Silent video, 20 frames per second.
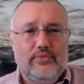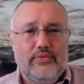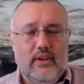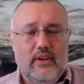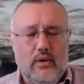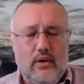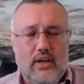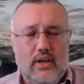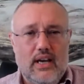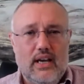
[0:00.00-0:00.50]

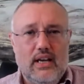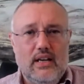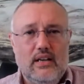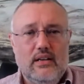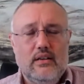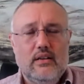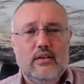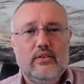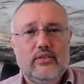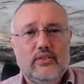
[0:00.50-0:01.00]
Okay,
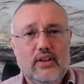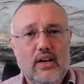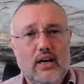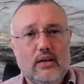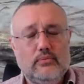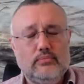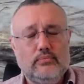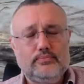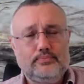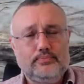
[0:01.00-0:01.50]

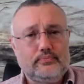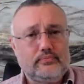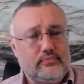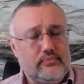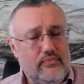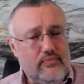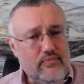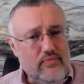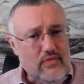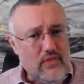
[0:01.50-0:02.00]
so
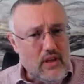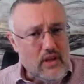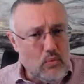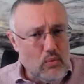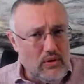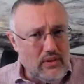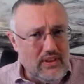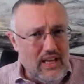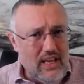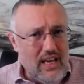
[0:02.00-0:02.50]

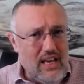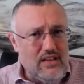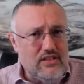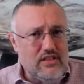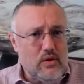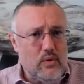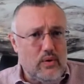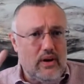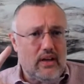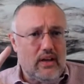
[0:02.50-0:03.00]
what they're
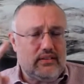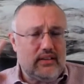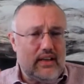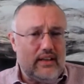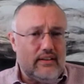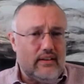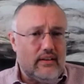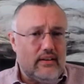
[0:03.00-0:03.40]
doing is